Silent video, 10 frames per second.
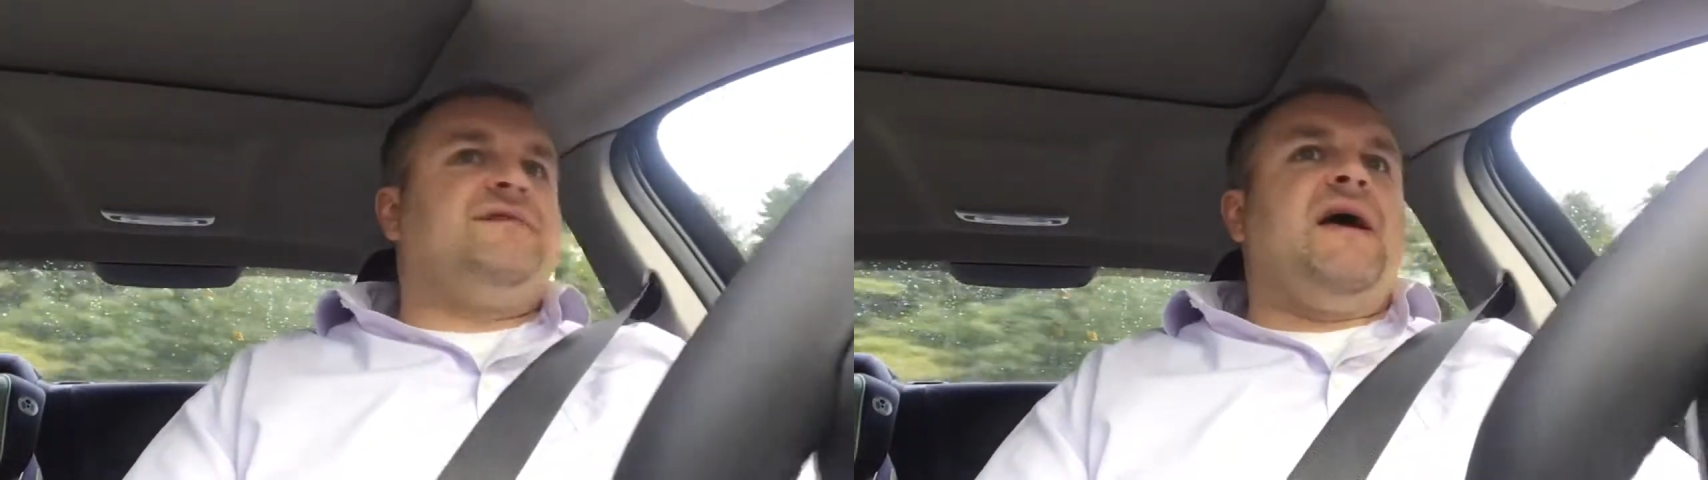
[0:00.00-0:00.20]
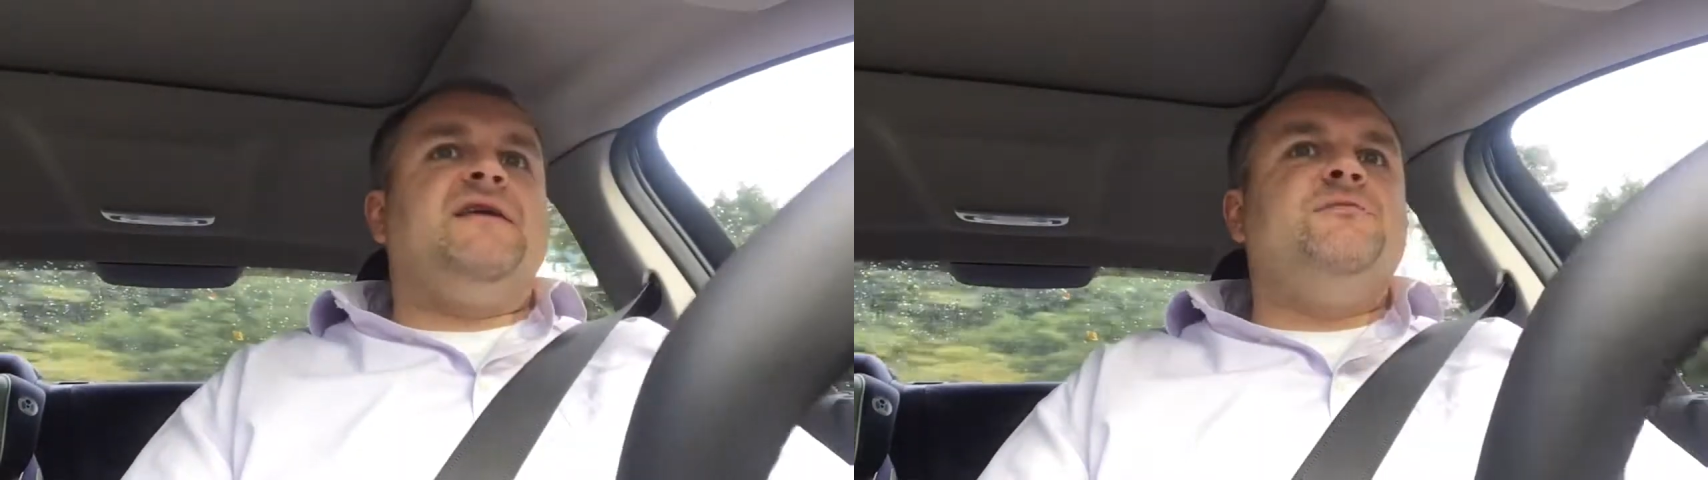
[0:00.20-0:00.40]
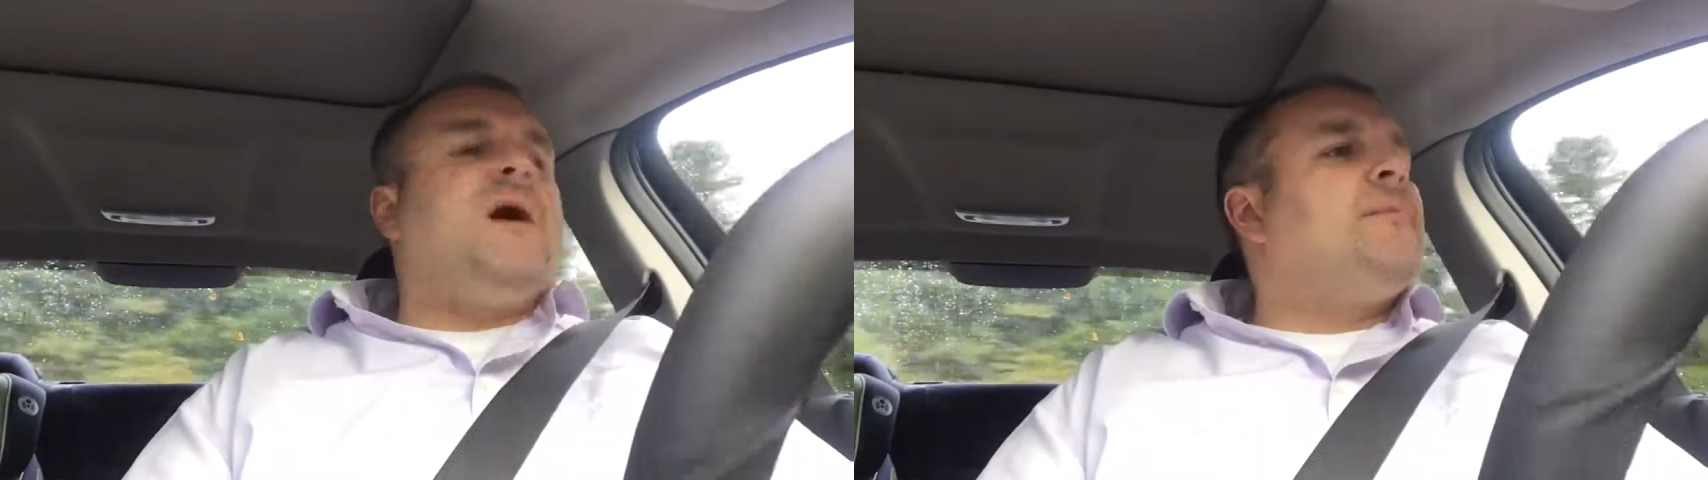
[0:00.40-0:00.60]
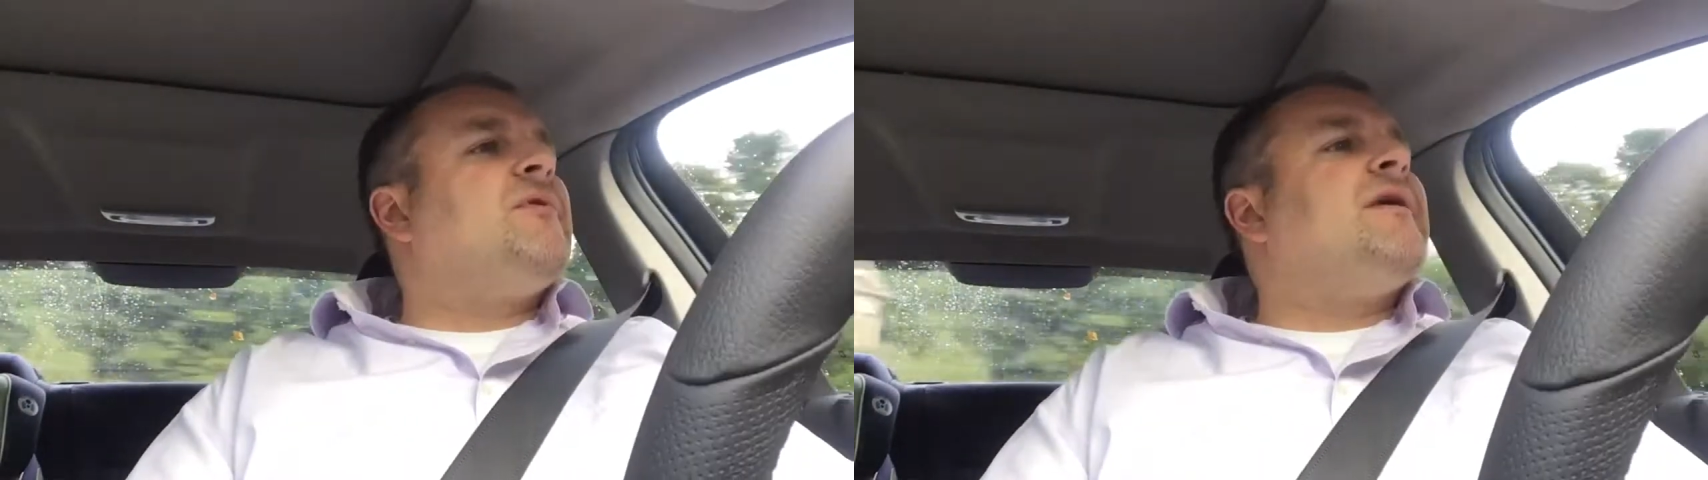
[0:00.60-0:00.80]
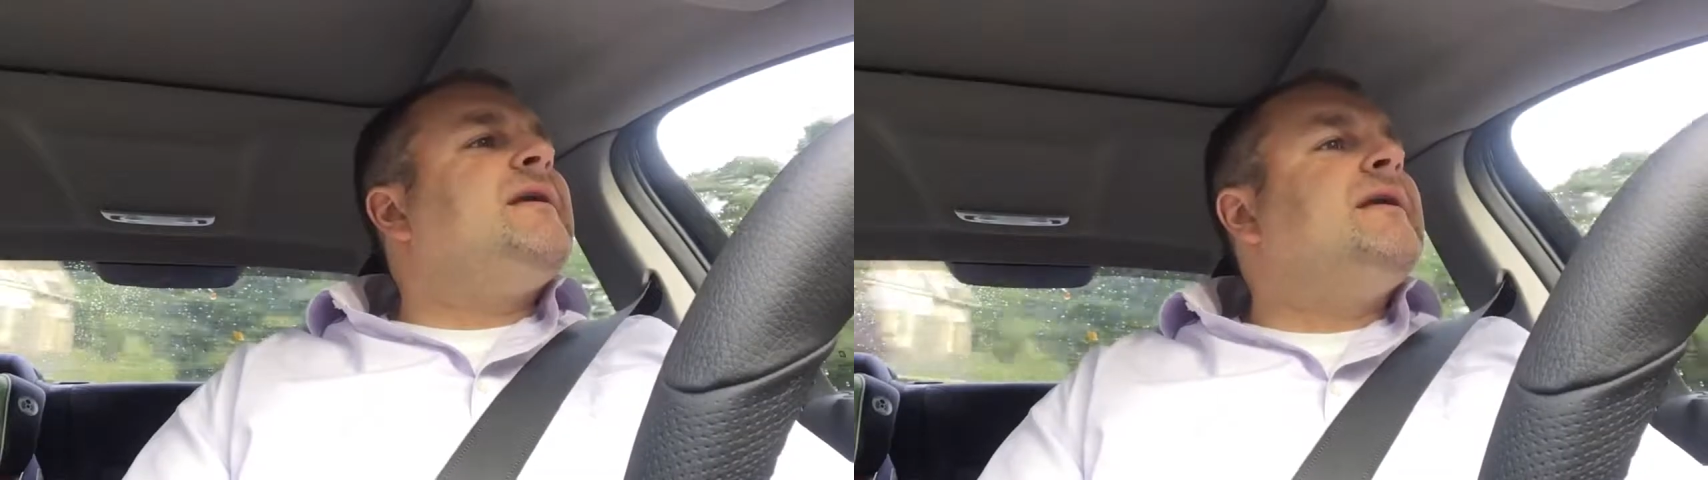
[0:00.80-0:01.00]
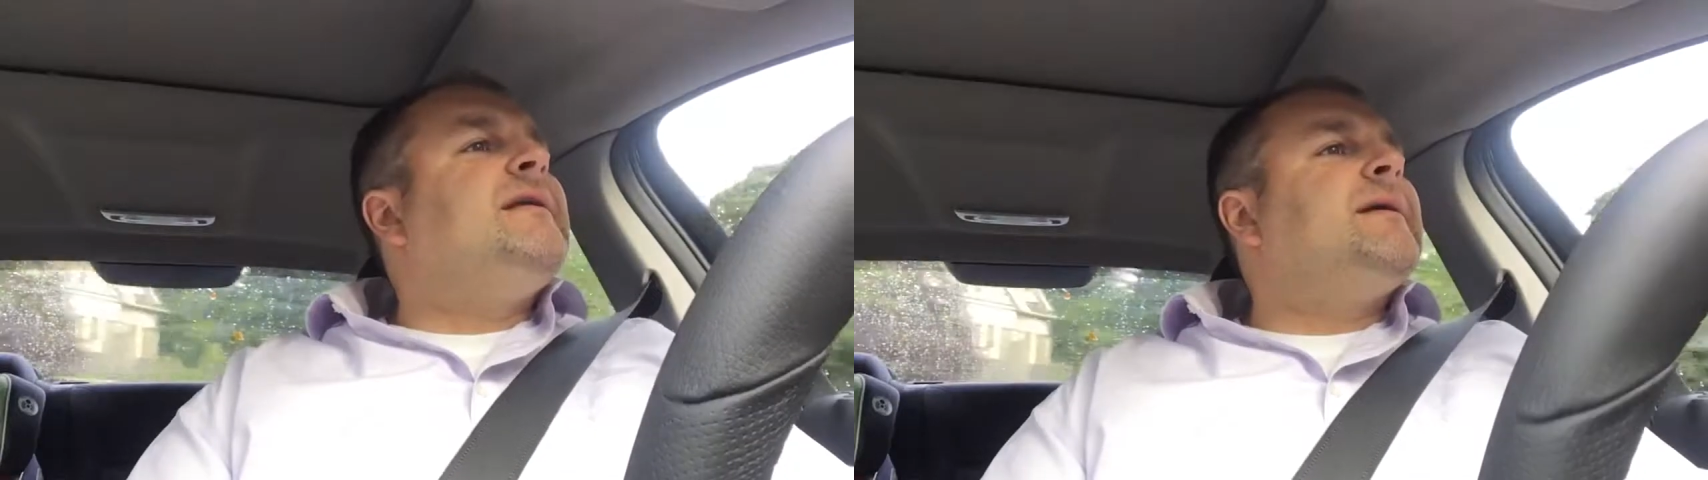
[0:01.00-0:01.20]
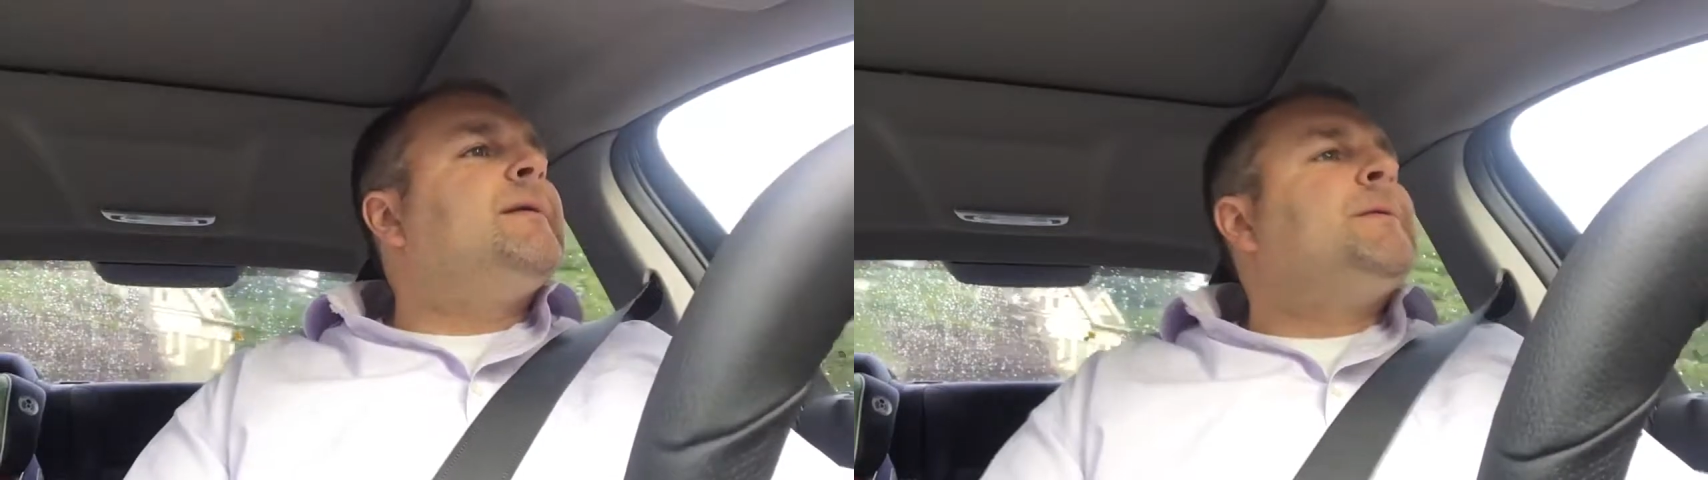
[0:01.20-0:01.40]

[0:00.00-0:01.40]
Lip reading: vacuum operated